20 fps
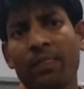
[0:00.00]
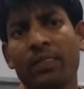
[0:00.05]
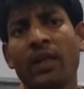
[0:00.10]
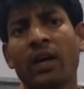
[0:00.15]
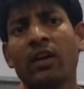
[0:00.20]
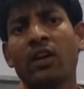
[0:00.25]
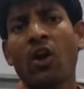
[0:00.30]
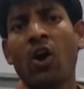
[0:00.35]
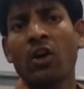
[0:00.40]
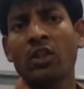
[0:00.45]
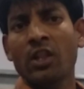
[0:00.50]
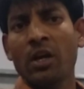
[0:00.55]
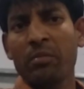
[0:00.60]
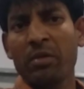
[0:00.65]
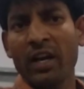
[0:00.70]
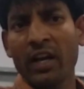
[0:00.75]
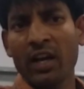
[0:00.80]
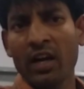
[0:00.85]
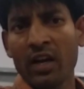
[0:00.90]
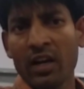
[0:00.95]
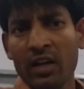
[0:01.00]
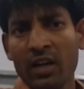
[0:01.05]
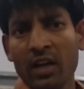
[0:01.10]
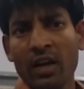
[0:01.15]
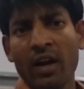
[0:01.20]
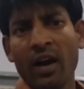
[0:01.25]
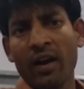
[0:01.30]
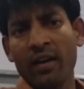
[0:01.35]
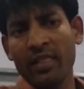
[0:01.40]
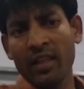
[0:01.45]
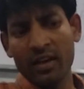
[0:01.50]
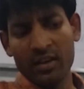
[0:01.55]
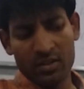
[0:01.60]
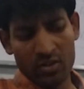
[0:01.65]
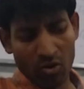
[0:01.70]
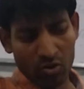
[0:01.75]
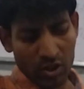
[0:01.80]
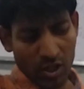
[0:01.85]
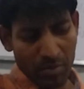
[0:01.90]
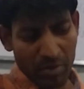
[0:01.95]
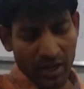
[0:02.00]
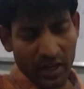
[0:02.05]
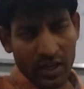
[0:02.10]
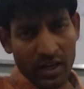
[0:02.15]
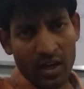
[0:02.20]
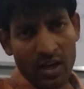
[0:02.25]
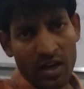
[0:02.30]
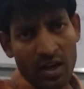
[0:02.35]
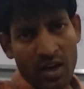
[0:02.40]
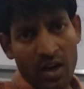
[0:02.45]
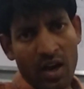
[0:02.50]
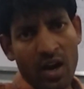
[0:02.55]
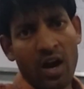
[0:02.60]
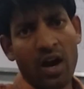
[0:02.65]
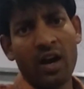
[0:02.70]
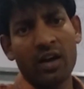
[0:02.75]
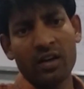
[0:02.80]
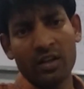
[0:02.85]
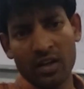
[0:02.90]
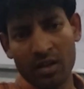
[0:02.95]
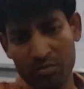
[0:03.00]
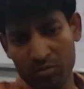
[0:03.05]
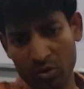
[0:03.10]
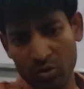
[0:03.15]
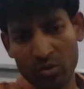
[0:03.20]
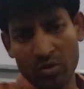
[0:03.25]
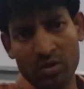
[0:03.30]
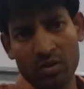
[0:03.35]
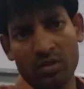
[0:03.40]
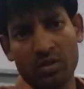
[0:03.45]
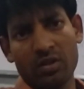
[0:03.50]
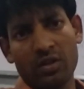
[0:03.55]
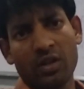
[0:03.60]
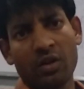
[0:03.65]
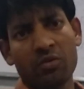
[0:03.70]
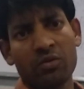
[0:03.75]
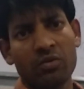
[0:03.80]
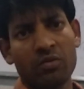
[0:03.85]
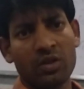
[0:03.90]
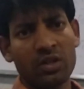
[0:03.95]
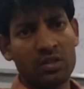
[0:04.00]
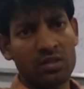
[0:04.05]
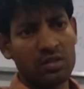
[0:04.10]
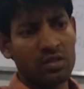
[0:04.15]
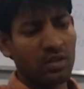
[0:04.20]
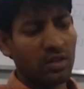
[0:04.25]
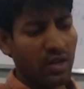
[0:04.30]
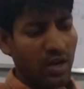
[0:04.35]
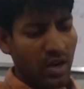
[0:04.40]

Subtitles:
then North America, and then South America, and come to downwards